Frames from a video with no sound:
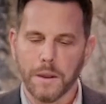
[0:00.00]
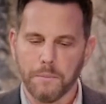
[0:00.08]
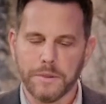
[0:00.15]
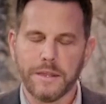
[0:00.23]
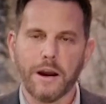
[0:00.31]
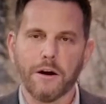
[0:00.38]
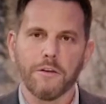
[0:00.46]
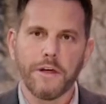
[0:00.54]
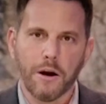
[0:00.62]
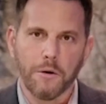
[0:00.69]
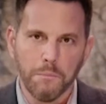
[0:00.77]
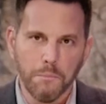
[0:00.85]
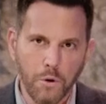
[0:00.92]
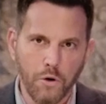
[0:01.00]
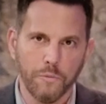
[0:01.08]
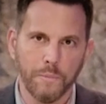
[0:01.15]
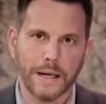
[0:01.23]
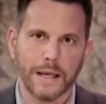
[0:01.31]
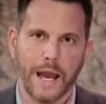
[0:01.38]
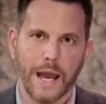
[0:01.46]
Their
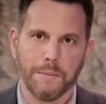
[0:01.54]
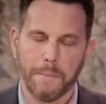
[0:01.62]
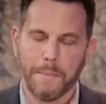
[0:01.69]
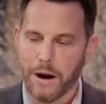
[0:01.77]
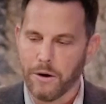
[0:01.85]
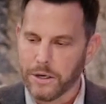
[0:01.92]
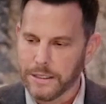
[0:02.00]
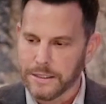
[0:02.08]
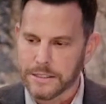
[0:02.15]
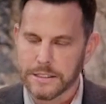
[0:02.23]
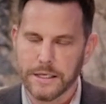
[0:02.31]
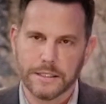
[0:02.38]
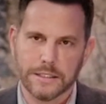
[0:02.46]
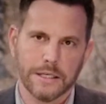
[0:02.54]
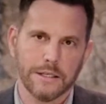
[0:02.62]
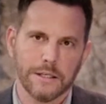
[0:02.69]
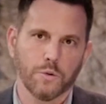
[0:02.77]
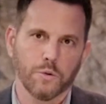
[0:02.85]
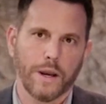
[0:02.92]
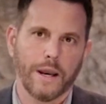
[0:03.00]
movement came about in the
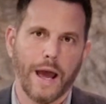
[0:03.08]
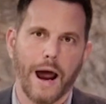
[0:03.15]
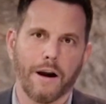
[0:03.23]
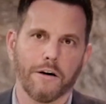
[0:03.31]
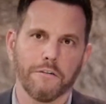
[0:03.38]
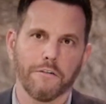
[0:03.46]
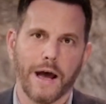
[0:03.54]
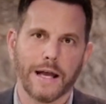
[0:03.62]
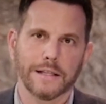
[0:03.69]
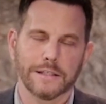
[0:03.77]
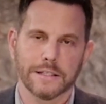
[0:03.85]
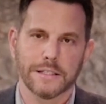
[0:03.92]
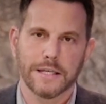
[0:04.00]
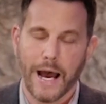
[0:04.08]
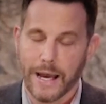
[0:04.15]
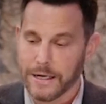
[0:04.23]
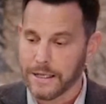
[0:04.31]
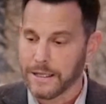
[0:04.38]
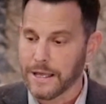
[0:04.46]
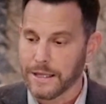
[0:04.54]
60s when Arafat
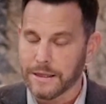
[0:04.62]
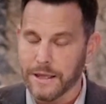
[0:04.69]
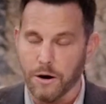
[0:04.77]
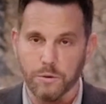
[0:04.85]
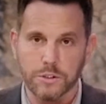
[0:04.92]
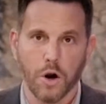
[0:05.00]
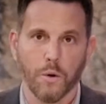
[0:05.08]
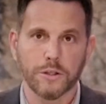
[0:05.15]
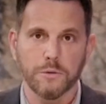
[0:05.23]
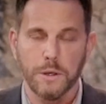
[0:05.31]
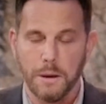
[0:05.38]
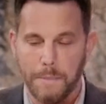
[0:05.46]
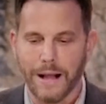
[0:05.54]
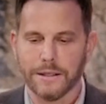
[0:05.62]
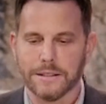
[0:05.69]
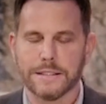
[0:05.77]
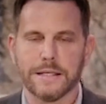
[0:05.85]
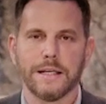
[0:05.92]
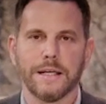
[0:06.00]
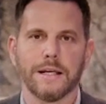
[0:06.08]
decided that there was going to be a
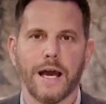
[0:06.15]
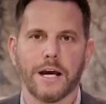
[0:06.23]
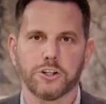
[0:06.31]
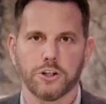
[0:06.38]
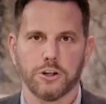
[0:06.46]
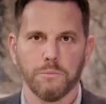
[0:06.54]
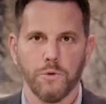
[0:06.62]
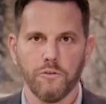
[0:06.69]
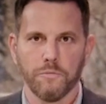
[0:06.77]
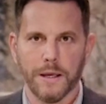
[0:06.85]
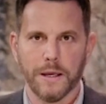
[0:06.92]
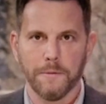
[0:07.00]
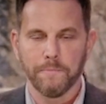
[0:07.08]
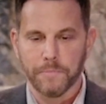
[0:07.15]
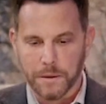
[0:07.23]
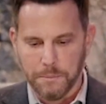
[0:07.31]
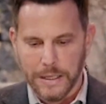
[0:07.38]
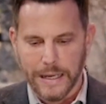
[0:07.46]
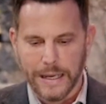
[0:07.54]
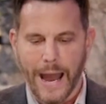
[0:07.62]
Palestinian national movement,
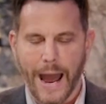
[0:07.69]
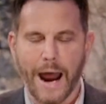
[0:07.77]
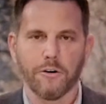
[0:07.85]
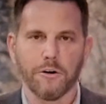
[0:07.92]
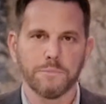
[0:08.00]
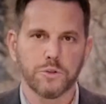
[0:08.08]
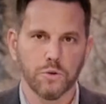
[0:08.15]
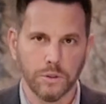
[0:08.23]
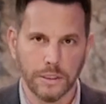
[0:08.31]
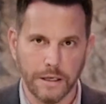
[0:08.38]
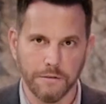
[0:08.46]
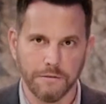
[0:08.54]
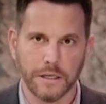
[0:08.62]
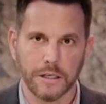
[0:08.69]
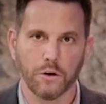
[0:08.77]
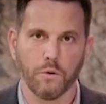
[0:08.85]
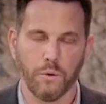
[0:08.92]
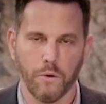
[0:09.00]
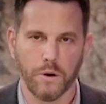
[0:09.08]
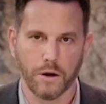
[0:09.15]
meaning Arabs who lived in
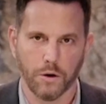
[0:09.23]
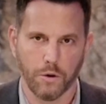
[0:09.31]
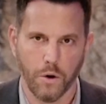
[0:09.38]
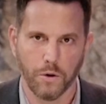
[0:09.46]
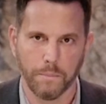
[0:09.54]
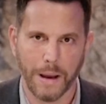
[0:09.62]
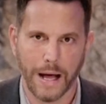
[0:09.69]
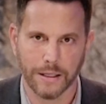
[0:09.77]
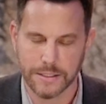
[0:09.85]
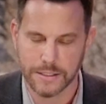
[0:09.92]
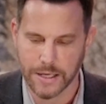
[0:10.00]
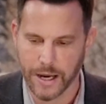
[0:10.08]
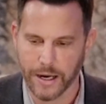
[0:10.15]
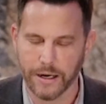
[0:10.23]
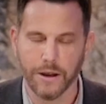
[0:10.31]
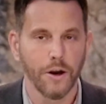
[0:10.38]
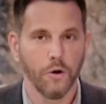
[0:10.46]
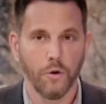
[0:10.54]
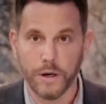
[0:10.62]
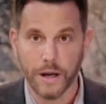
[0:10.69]
quote unquote Palestine,
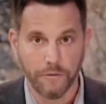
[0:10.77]
who